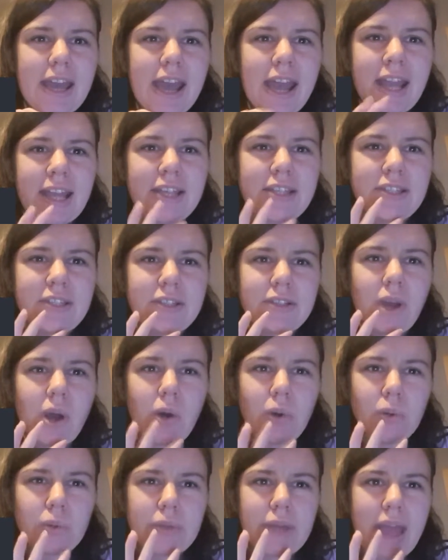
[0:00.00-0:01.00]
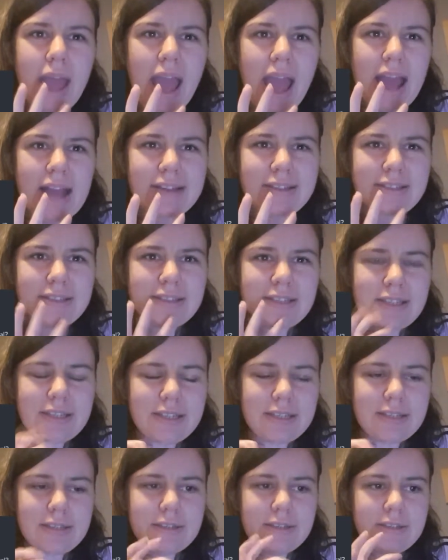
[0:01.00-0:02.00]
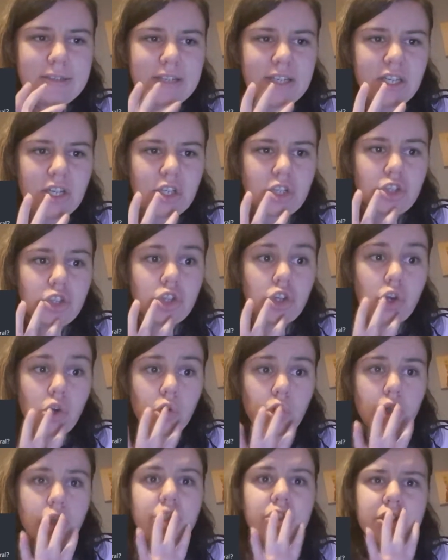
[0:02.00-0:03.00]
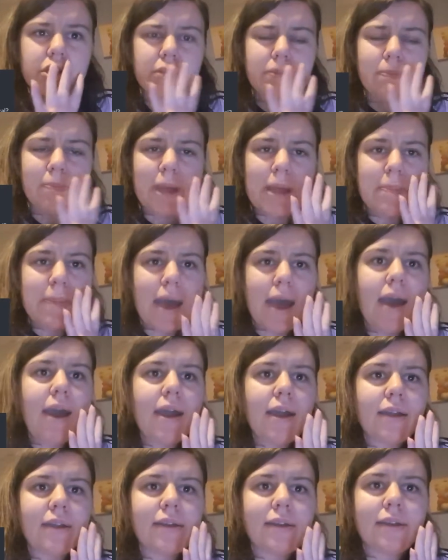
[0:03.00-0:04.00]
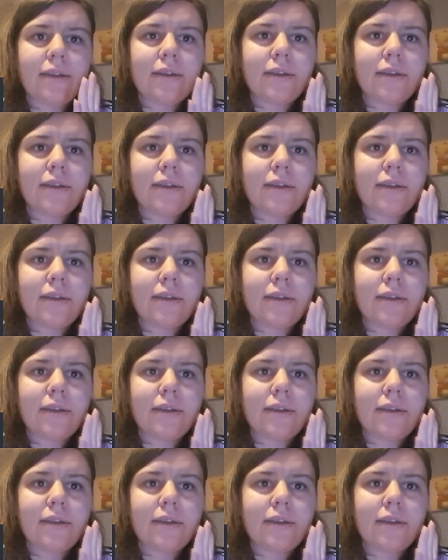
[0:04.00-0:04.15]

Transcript: ice cold hand touch my back,